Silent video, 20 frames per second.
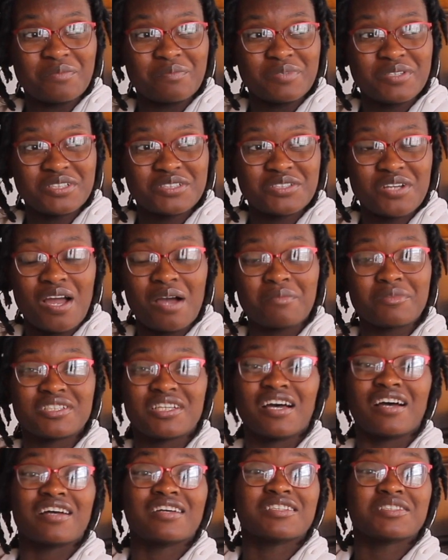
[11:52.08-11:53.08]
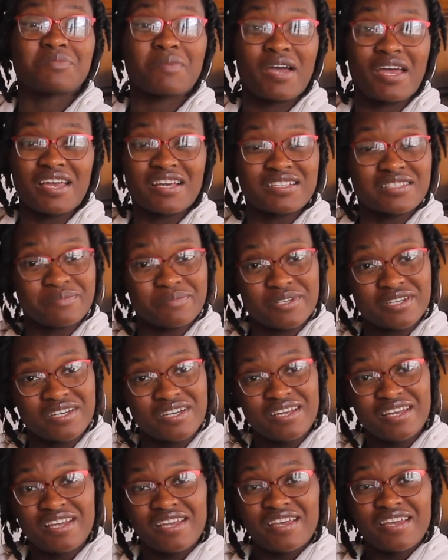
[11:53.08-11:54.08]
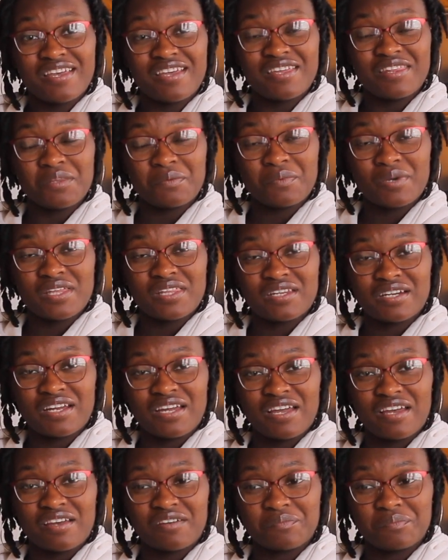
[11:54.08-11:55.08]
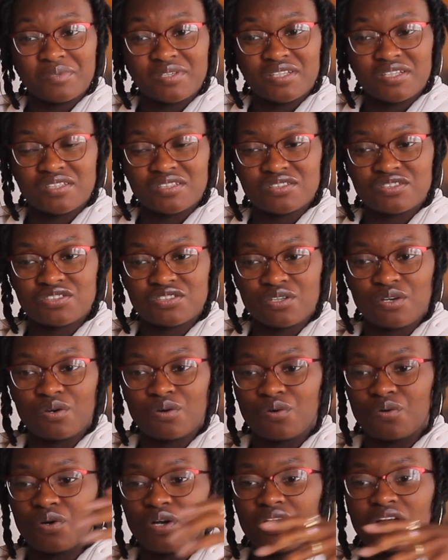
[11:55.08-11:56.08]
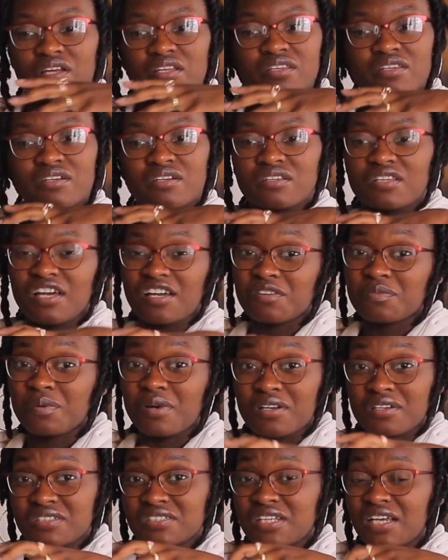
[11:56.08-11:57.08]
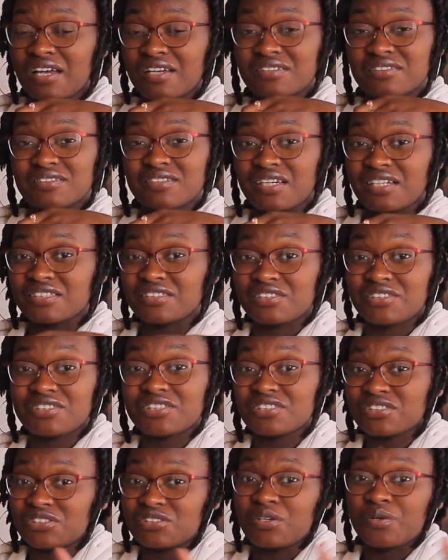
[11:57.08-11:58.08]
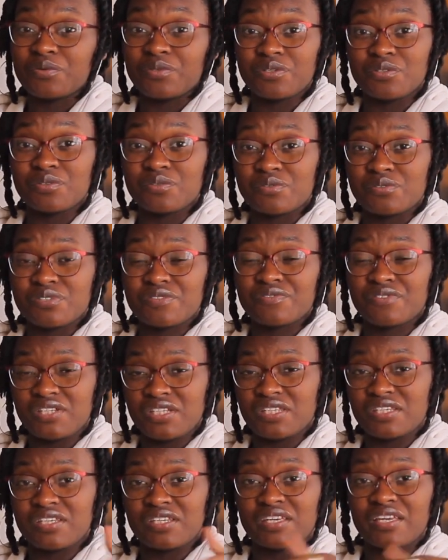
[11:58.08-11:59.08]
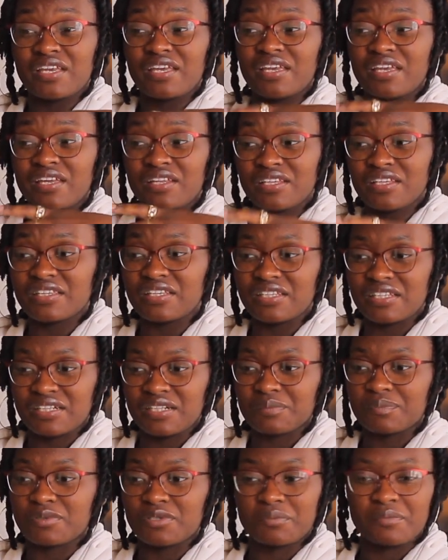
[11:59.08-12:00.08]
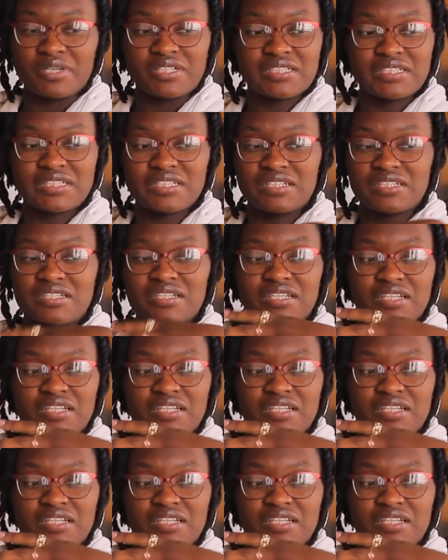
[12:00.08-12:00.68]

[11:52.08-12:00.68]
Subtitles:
being traumatized by eczema in the way that I have been. So there are a lot of products that I just don't use. If anything that I put on my skin,